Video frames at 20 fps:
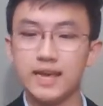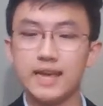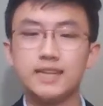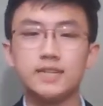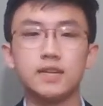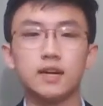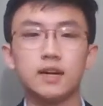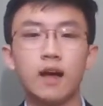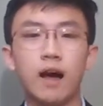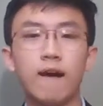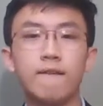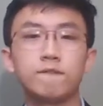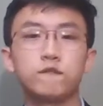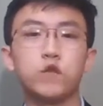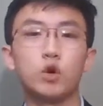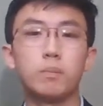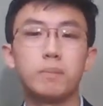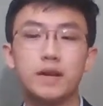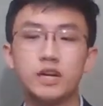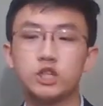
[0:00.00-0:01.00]
into
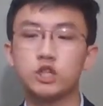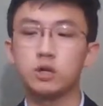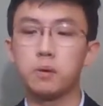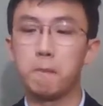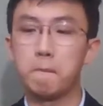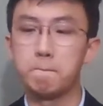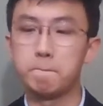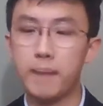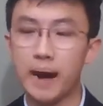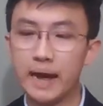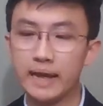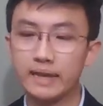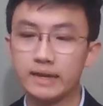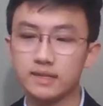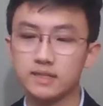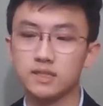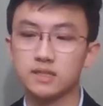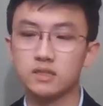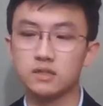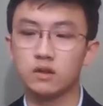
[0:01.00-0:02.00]
confirmation
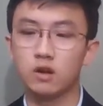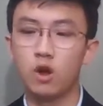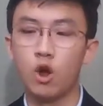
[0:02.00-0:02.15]
bias,